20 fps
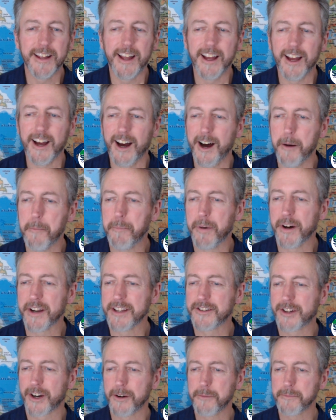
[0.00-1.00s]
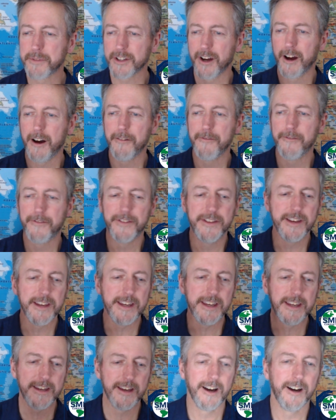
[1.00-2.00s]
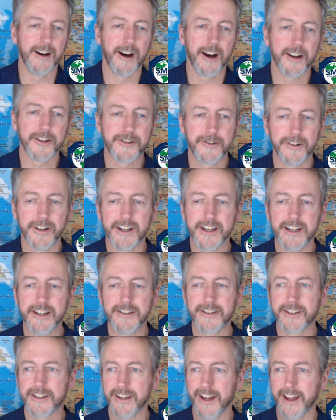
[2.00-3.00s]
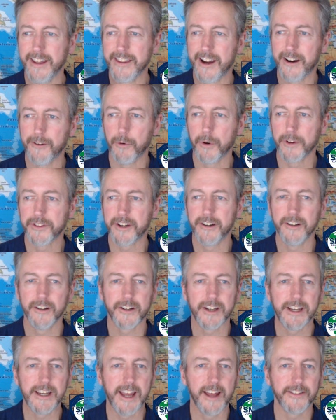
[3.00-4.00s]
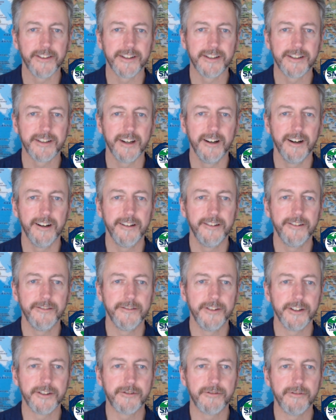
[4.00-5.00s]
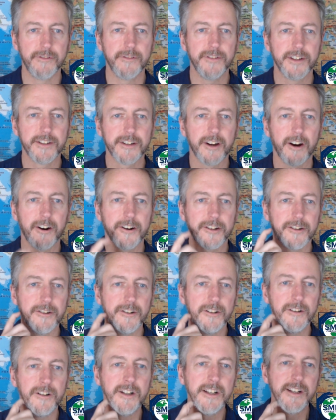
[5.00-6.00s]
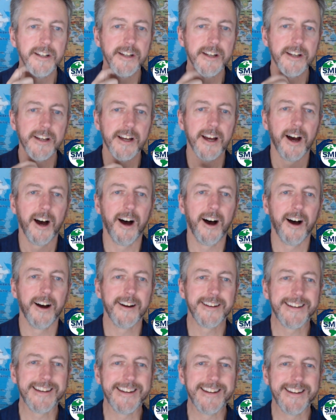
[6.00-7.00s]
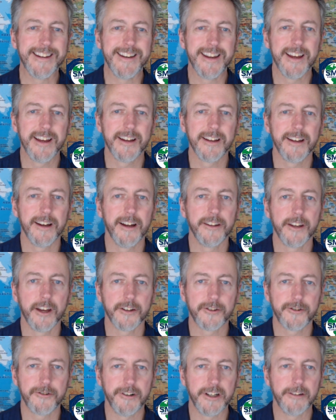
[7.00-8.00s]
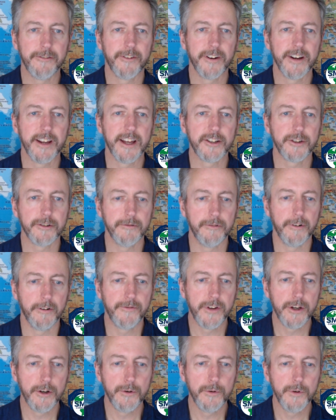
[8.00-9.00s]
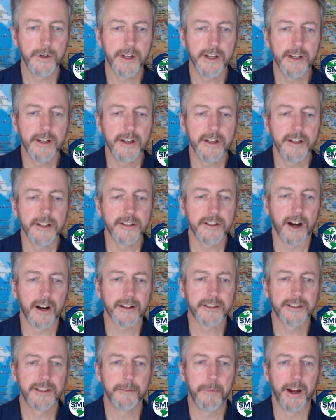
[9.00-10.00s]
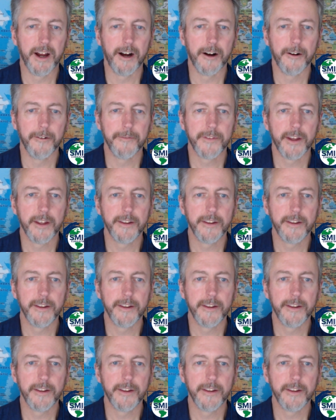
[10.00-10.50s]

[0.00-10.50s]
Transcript: But in terms of the Australians and what they're looking at, this article in the Australian Financial Review talks about